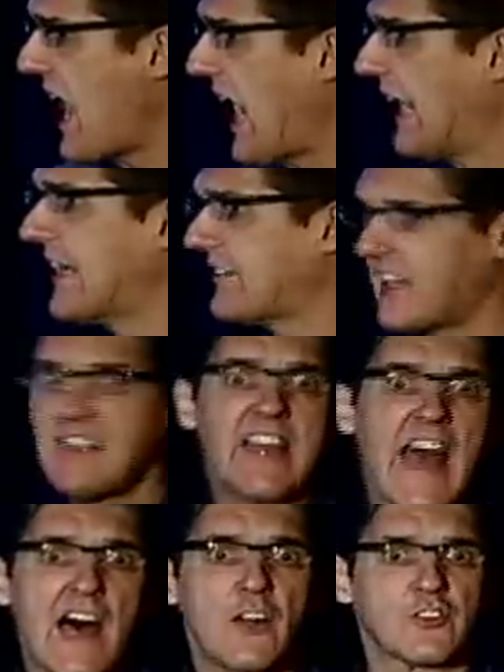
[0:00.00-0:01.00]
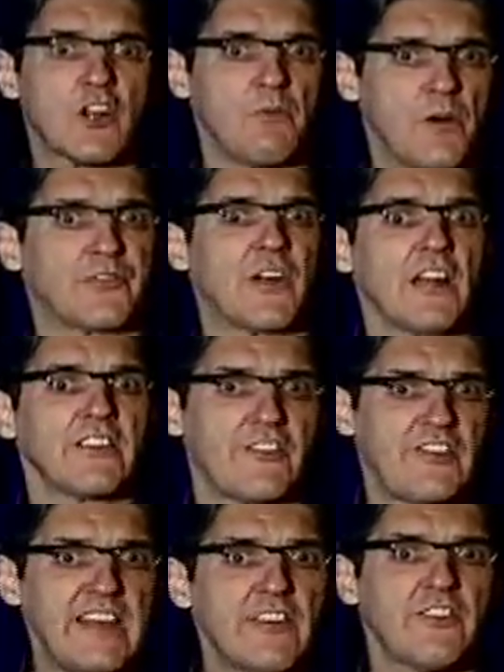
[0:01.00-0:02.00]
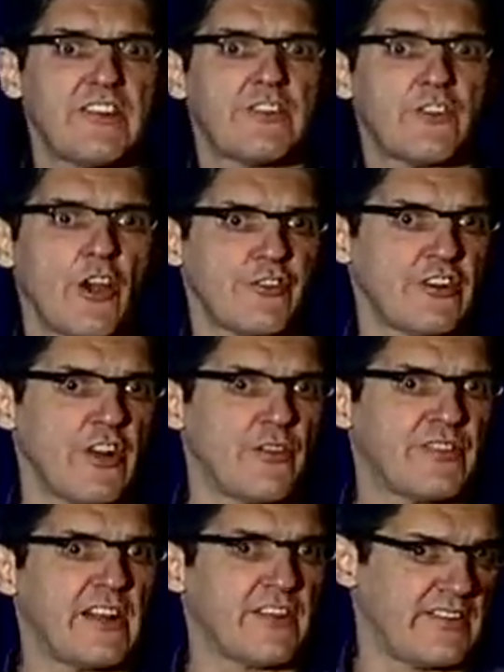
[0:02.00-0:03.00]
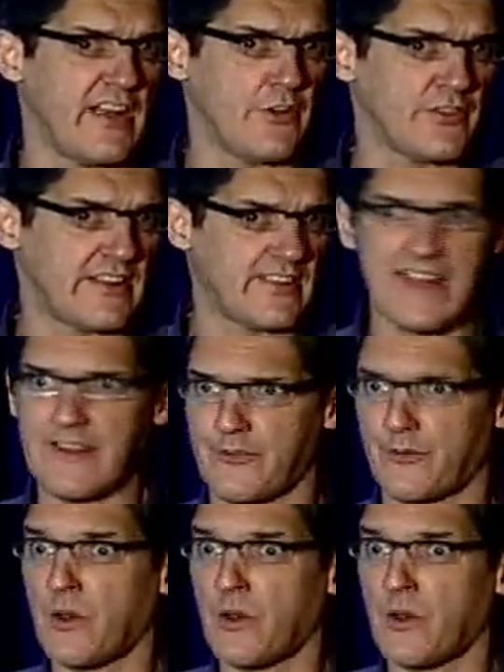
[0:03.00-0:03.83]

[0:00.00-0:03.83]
And I think the outcome of rather serious discussion of this, on this list